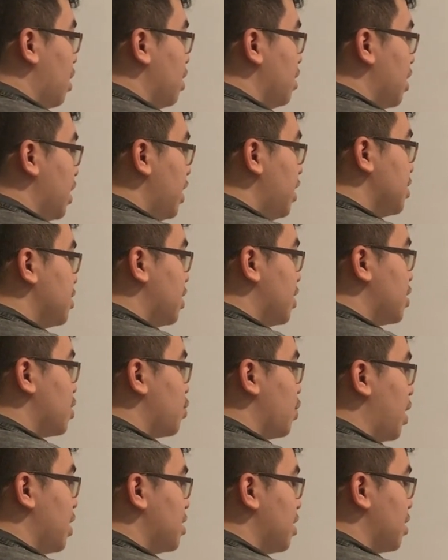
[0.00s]
the
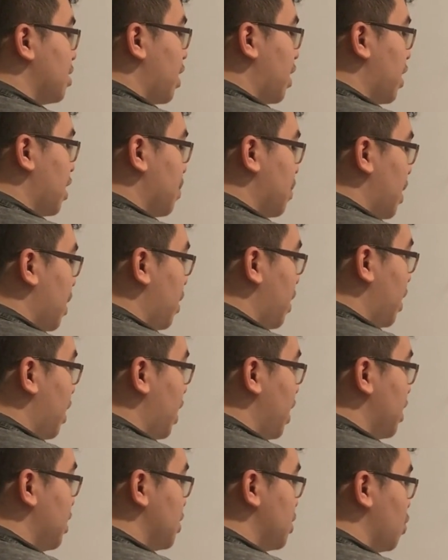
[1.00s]
easiest way to think about it
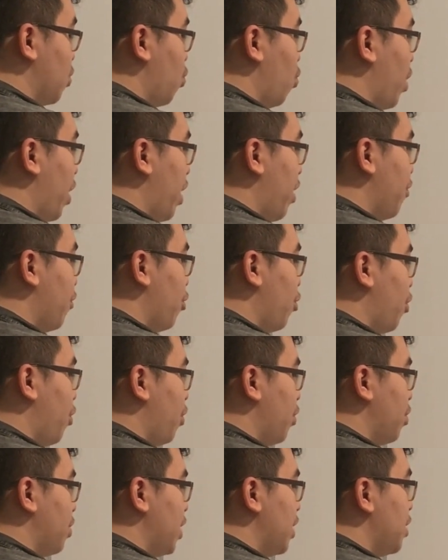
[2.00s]
is
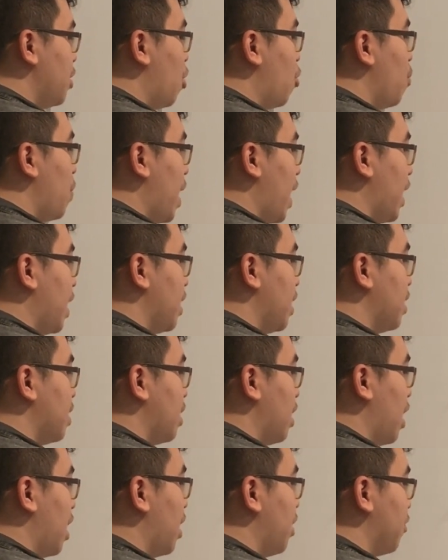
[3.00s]
whatever the domain
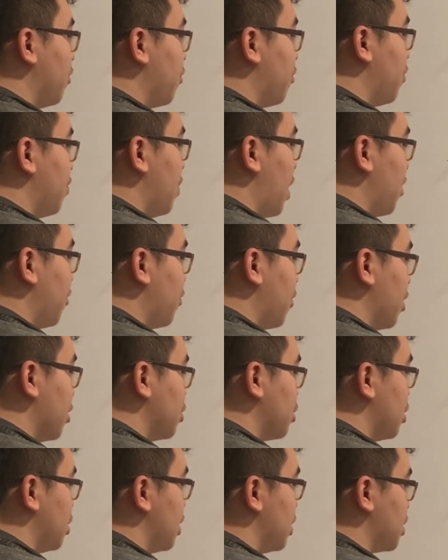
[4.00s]
of my
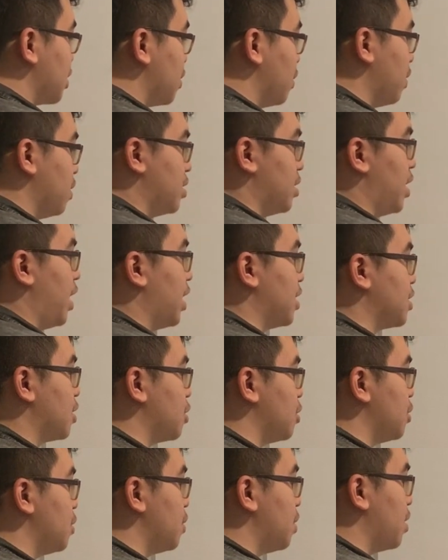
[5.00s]
function is going to
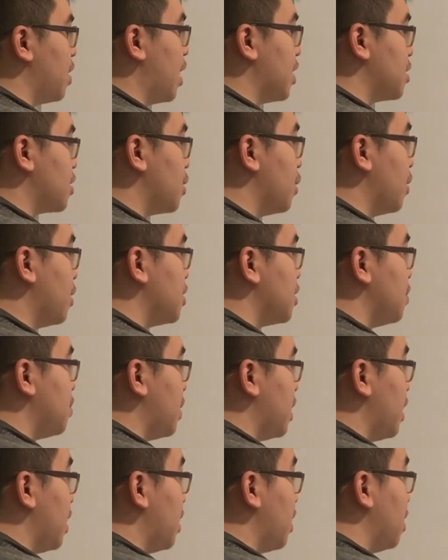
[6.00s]
exclude, that's going to
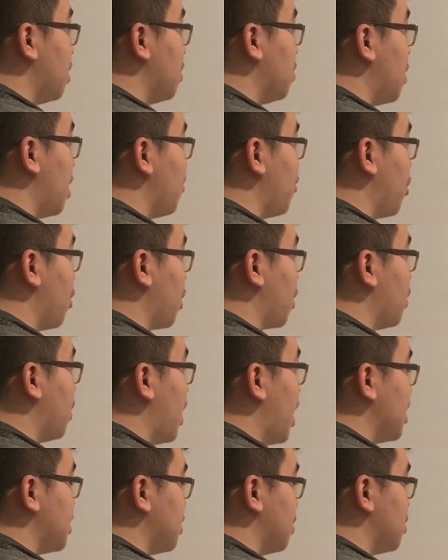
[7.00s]
be my vertical
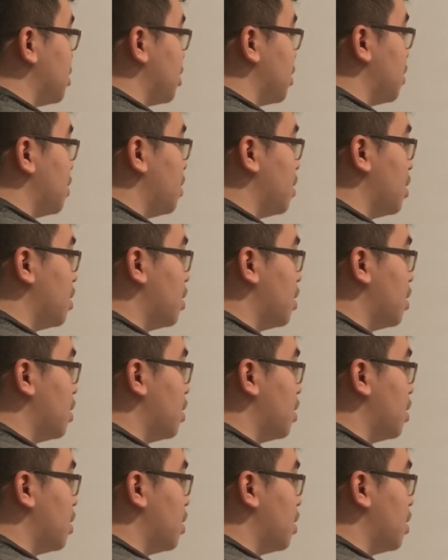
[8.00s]
asymptote.